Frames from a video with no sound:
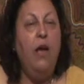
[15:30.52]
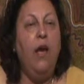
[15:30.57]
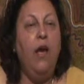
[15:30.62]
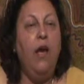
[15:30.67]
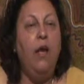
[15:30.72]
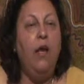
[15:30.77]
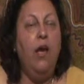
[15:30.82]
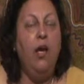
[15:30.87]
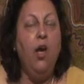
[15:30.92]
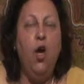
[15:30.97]

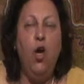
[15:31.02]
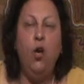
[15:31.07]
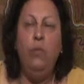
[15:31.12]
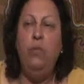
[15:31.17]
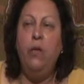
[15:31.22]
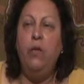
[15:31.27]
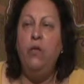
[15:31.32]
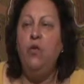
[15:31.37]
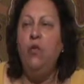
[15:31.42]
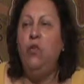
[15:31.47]
and I hope
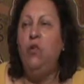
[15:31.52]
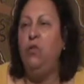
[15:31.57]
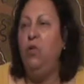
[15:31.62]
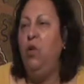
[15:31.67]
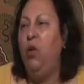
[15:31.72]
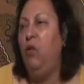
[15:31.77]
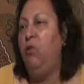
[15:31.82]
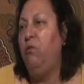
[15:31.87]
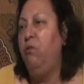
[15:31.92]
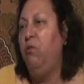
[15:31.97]
that you do
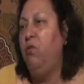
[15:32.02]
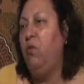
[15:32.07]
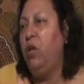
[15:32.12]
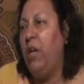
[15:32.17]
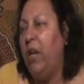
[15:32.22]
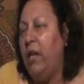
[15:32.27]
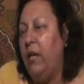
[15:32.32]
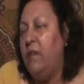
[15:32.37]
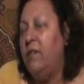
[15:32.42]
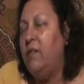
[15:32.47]
not
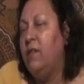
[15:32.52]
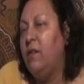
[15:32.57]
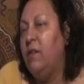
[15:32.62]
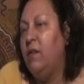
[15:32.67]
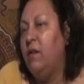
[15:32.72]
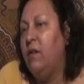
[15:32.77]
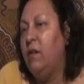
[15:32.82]
forget